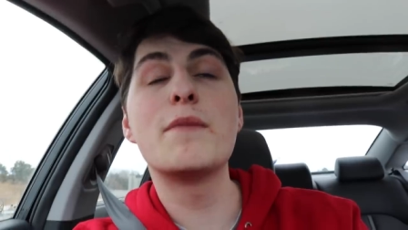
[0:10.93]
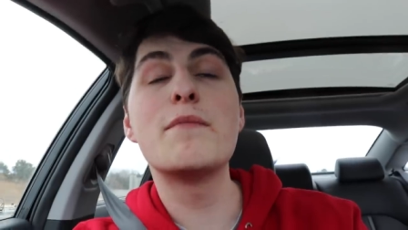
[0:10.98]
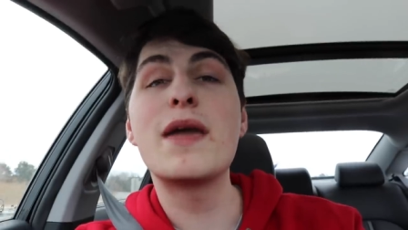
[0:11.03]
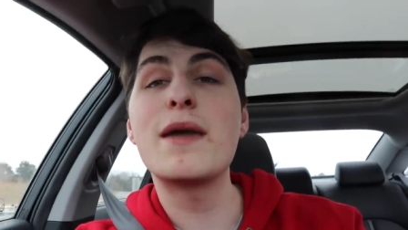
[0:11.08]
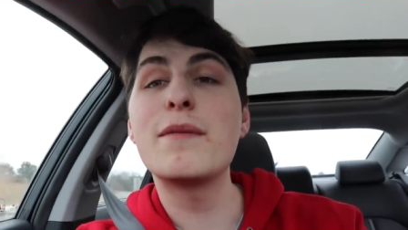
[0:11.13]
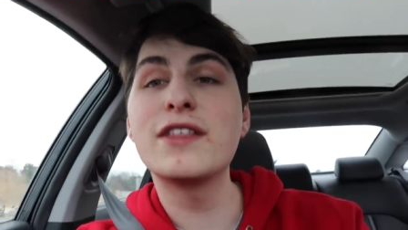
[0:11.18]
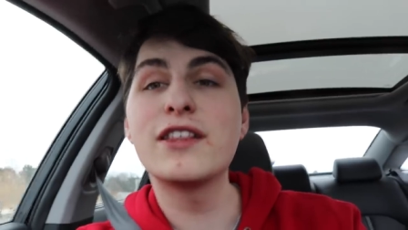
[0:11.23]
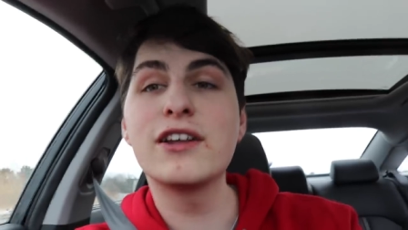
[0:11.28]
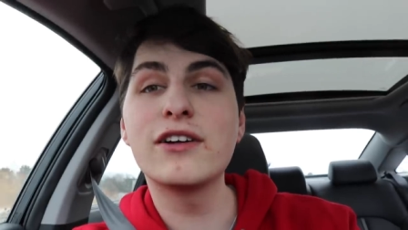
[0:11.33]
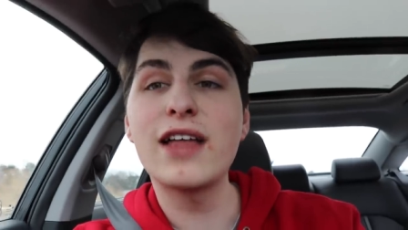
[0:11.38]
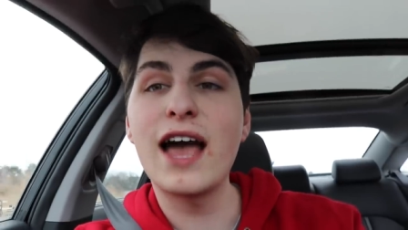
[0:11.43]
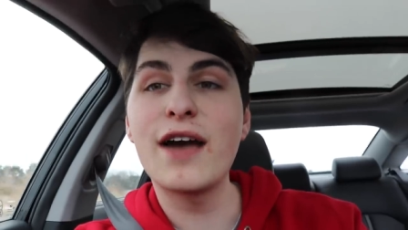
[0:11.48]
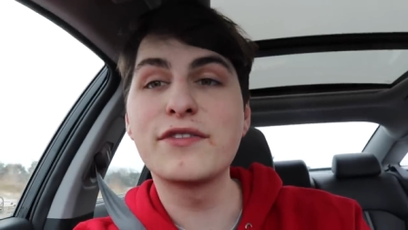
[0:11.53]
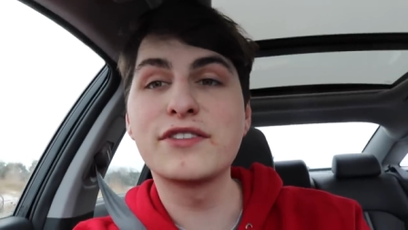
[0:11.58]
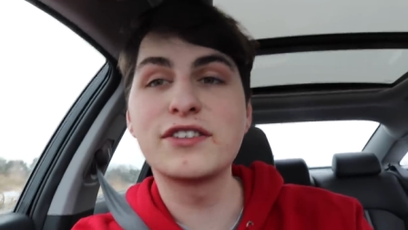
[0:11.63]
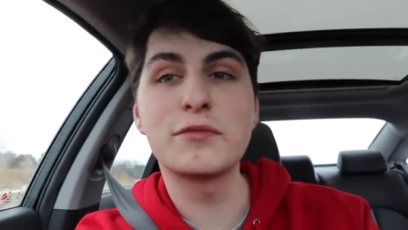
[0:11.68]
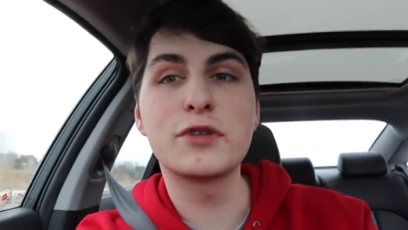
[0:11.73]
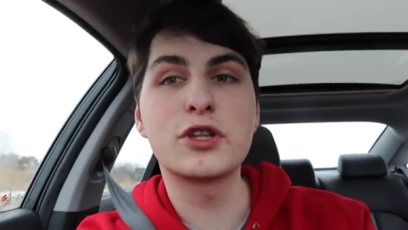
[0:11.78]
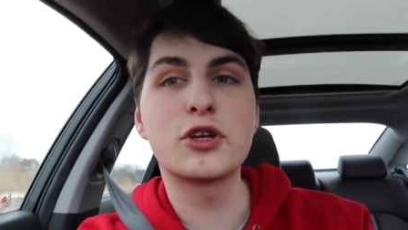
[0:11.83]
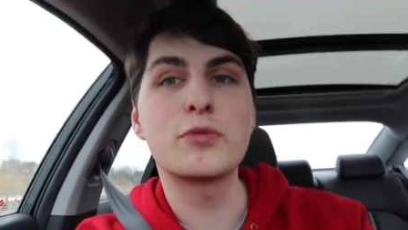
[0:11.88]
Maybe they'll
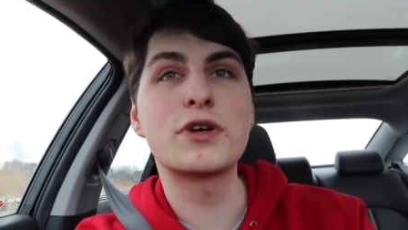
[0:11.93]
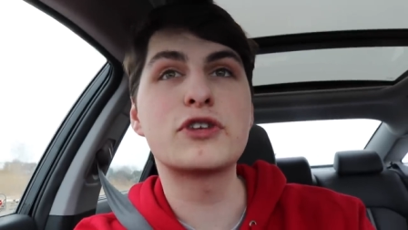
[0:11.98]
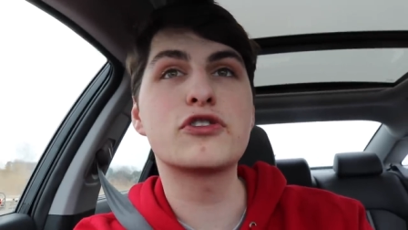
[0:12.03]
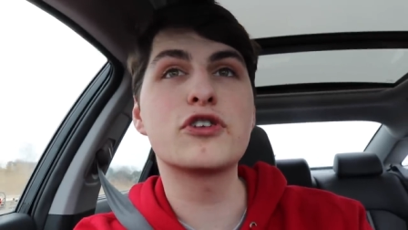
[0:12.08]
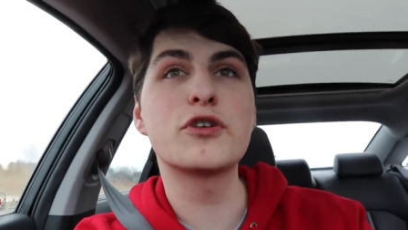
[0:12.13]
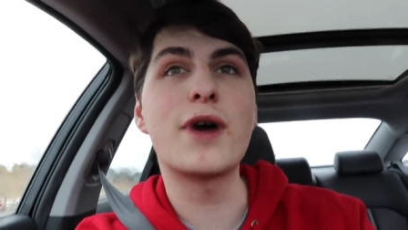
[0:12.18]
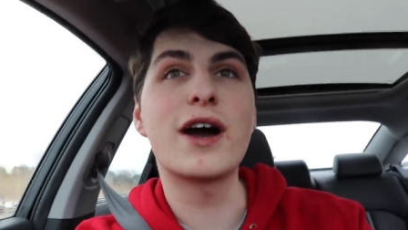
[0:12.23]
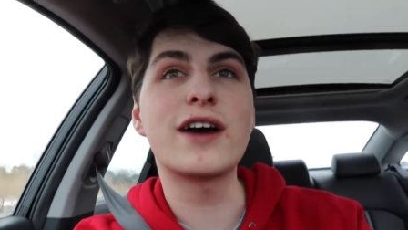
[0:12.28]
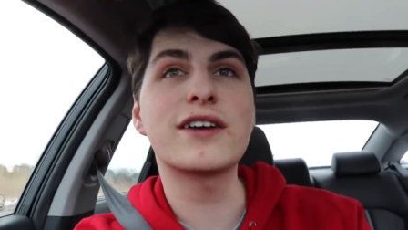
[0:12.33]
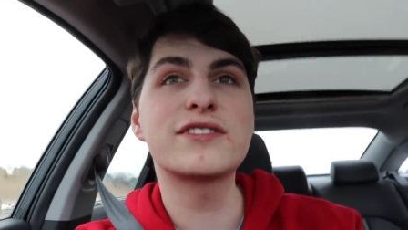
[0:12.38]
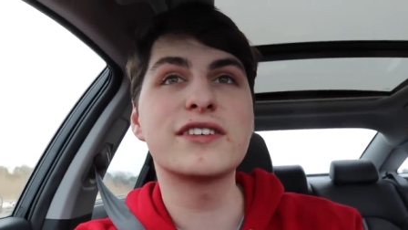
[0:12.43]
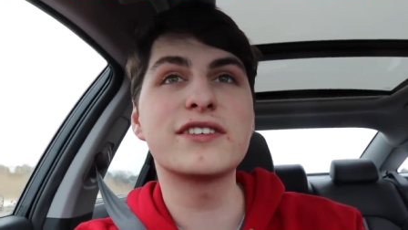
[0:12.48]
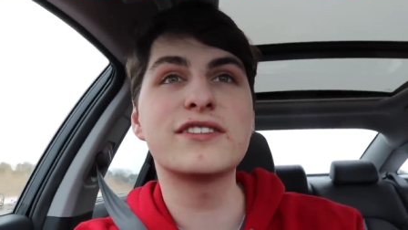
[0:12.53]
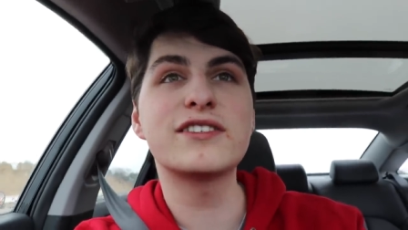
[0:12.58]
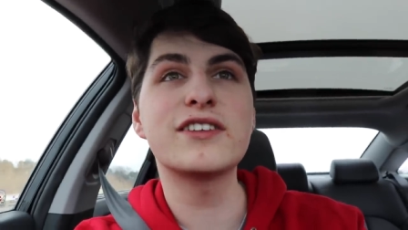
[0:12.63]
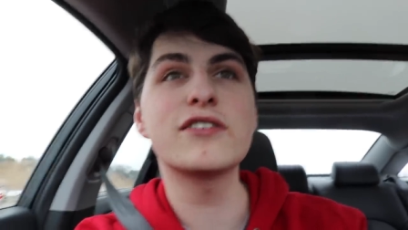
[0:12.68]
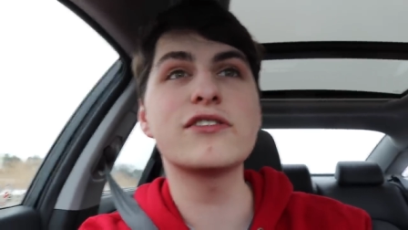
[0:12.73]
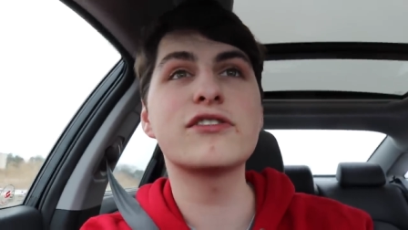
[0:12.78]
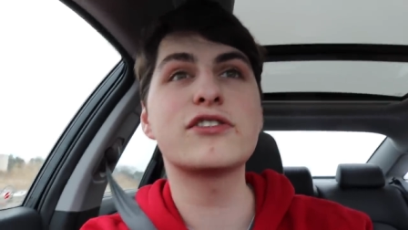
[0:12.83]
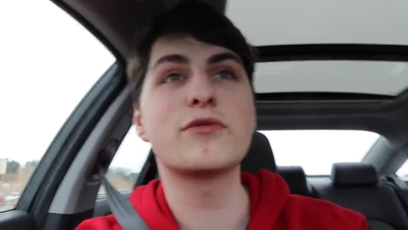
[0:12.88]
have some of their mystery boxes
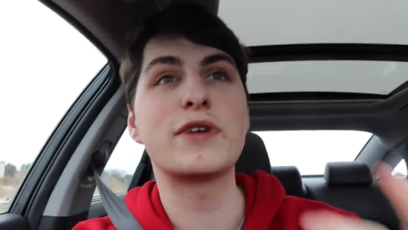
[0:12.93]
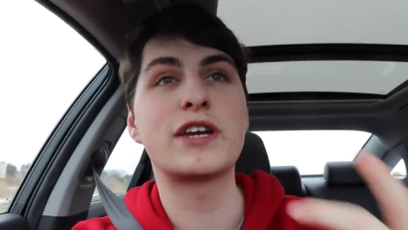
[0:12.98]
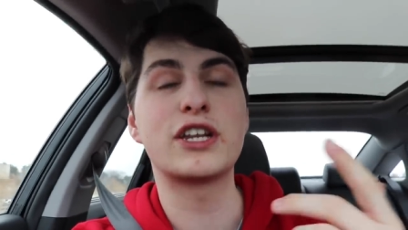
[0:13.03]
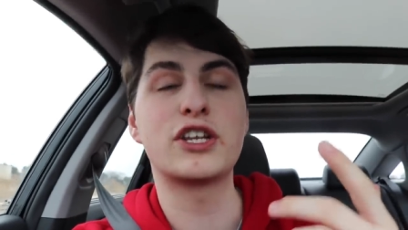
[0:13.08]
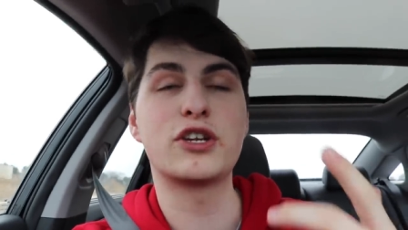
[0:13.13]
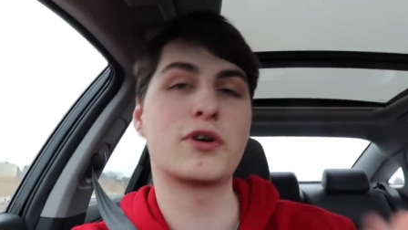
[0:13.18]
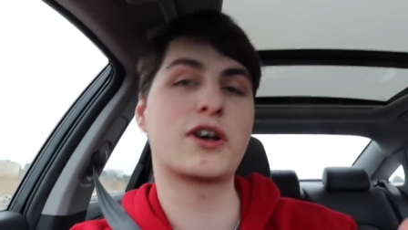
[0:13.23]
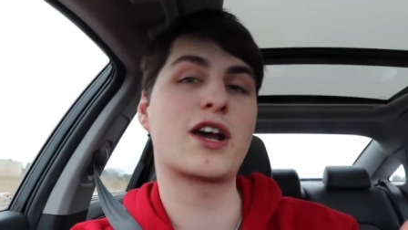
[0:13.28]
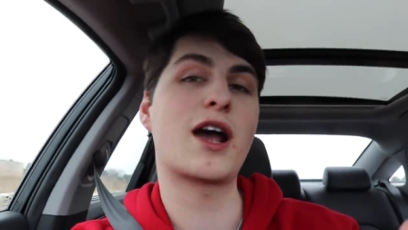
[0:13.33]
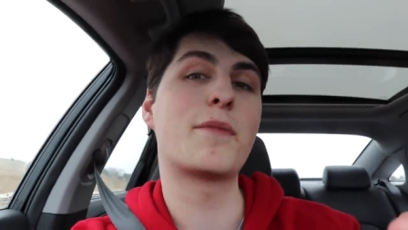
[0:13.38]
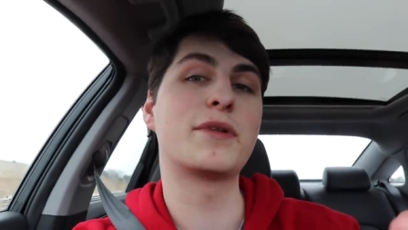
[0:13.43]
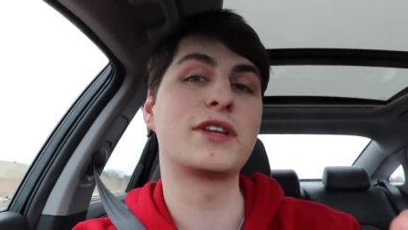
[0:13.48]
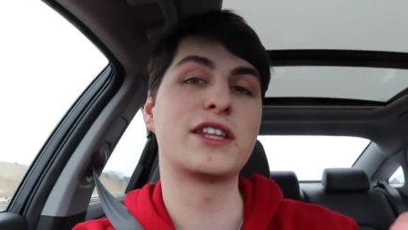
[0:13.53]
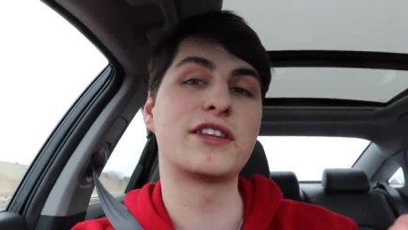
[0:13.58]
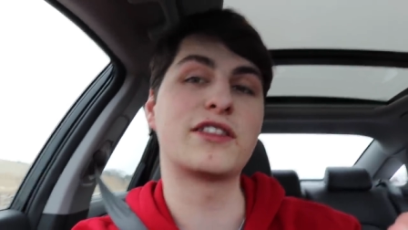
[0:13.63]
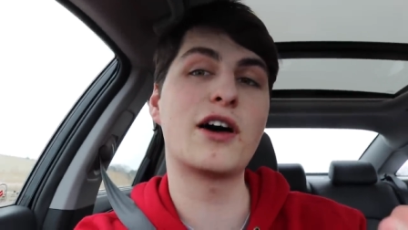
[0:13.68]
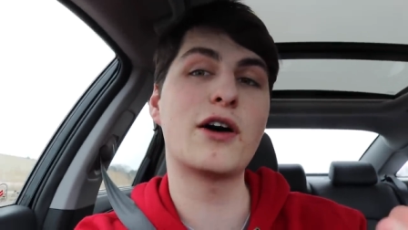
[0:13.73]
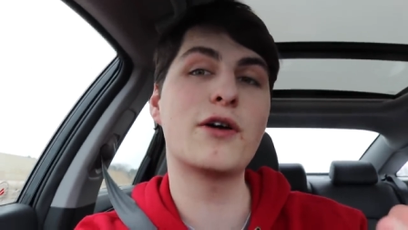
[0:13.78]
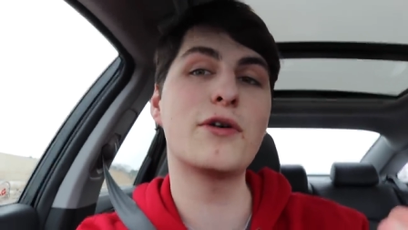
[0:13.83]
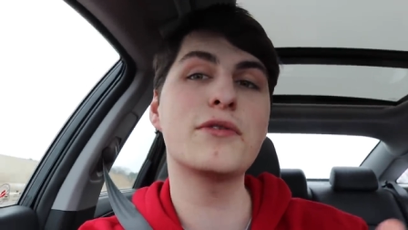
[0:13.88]
still, so we can do a couple
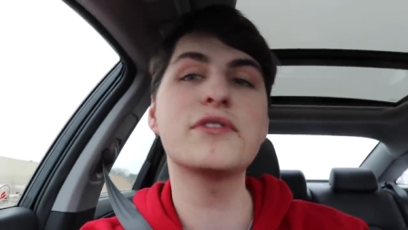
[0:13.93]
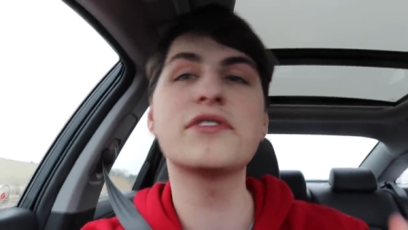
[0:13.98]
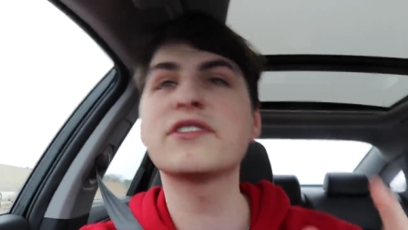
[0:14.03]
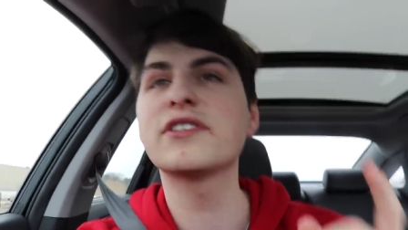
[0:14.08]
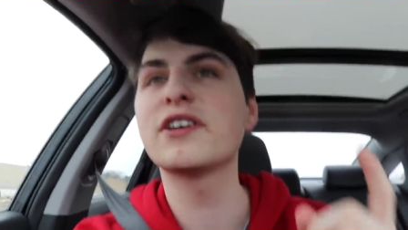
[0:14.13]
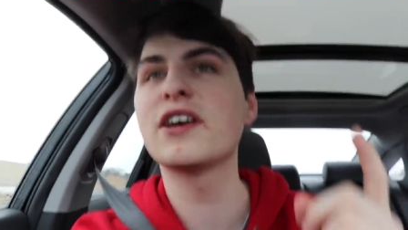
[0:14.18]
of those.